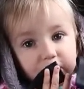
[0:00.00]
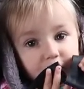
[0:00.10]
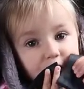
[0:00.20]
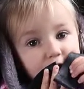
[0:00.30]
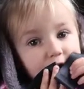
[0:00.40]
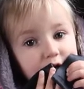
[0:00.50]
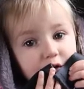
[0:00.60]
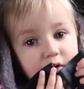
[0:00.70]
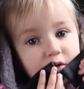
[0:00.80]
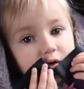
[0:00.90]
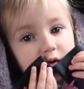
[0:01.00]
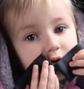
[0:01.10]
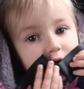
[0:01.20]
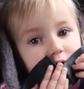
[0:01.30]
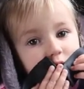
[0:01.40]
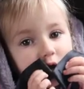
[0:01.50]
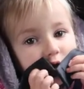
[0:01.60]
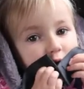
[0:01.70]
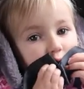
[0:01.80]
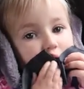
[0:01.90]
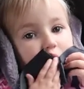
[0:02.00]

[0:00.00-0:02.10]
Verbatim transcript: we, Pip? Where are we going?